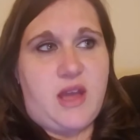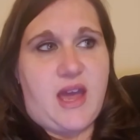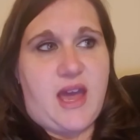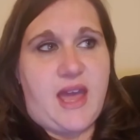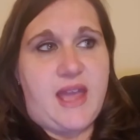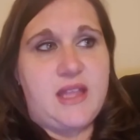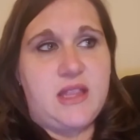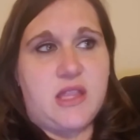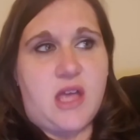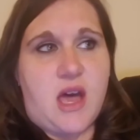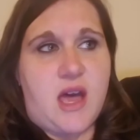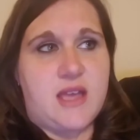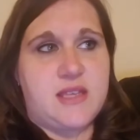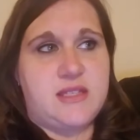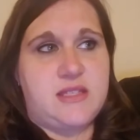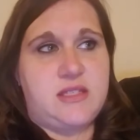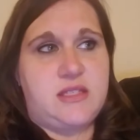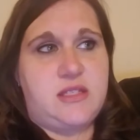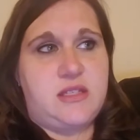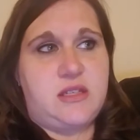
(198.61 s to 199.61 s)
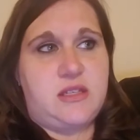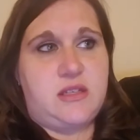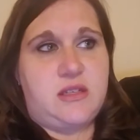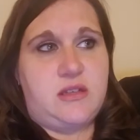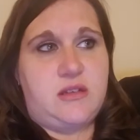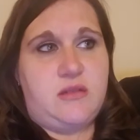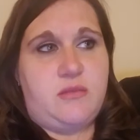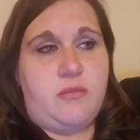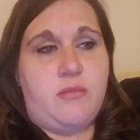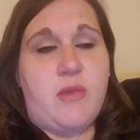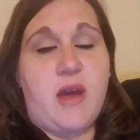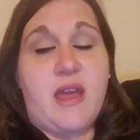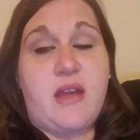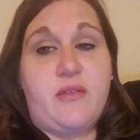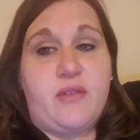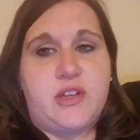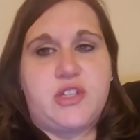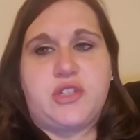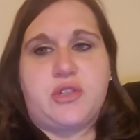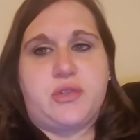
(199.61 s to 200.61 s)
had lost my
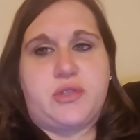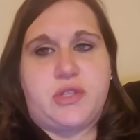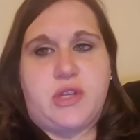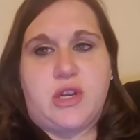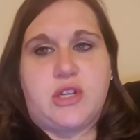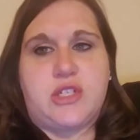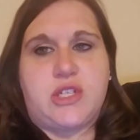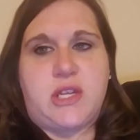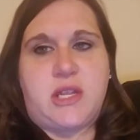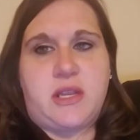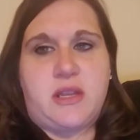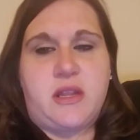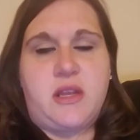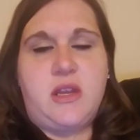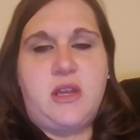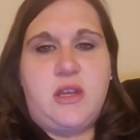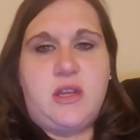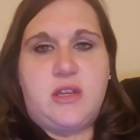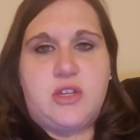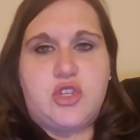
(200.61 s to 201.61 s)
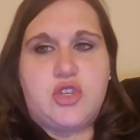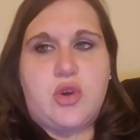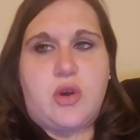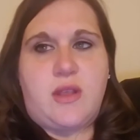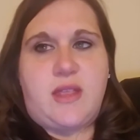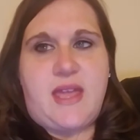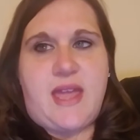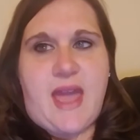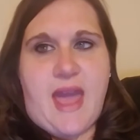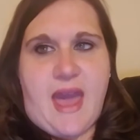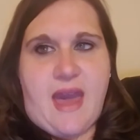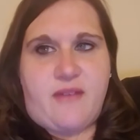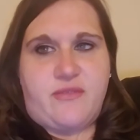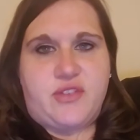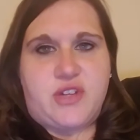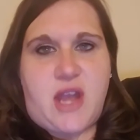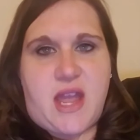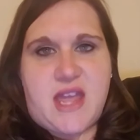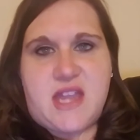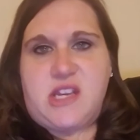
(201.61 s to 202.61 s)
original surgeon shortly
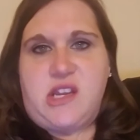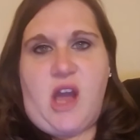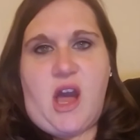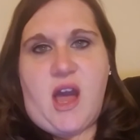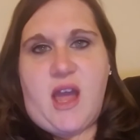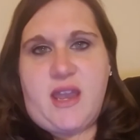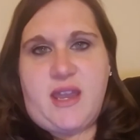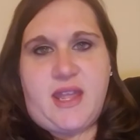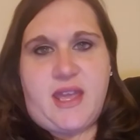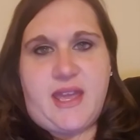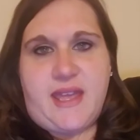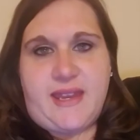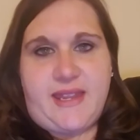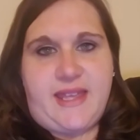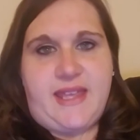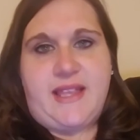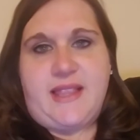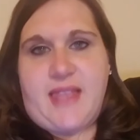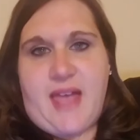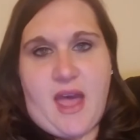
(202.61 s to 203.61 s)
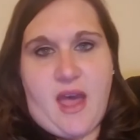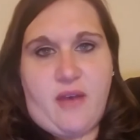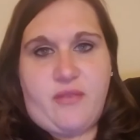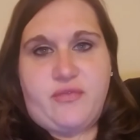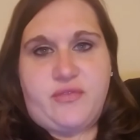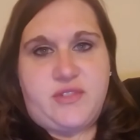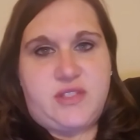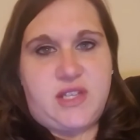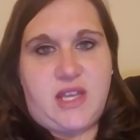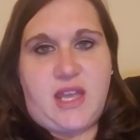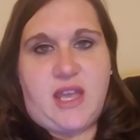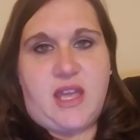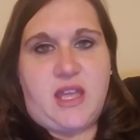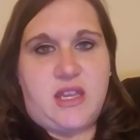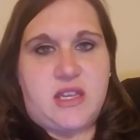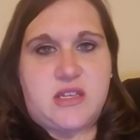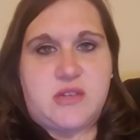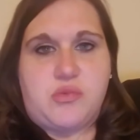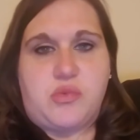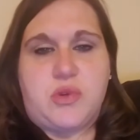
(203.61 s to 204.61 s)
after I had gotten it. He left,
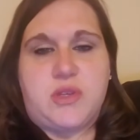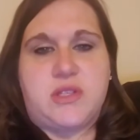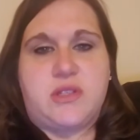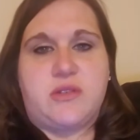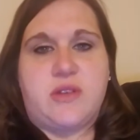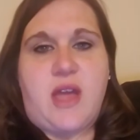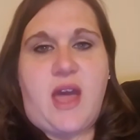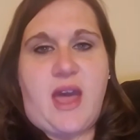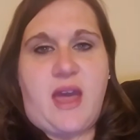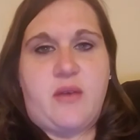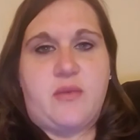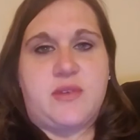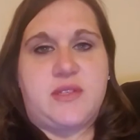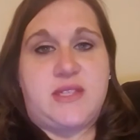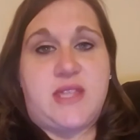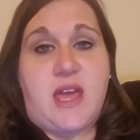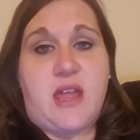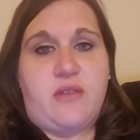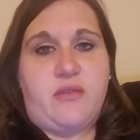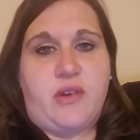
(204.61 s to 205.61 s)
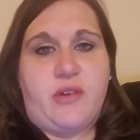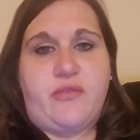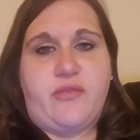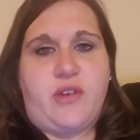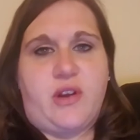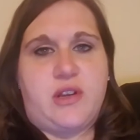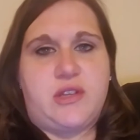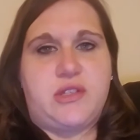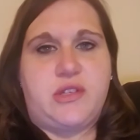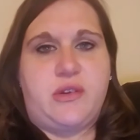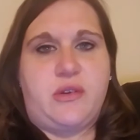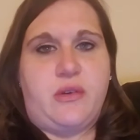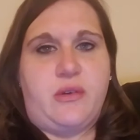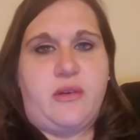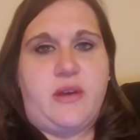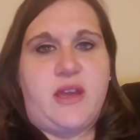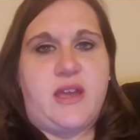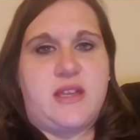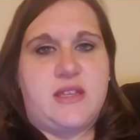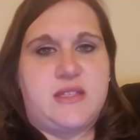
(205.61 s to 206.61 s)
and I was then referred
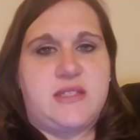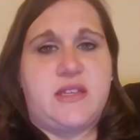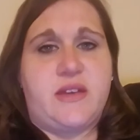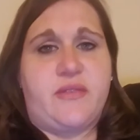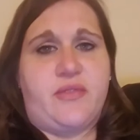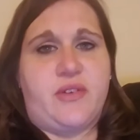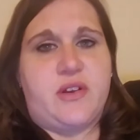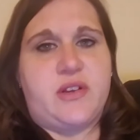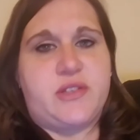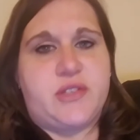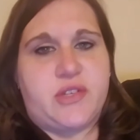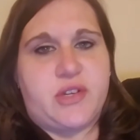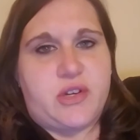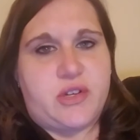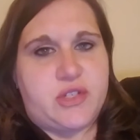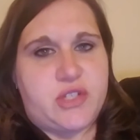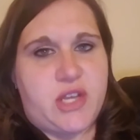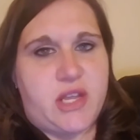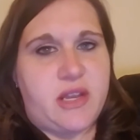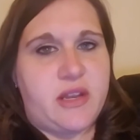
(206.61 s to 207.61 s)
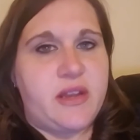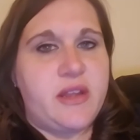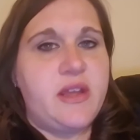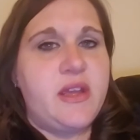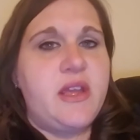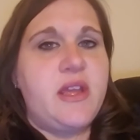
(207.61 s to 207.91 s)
to a different surgeon.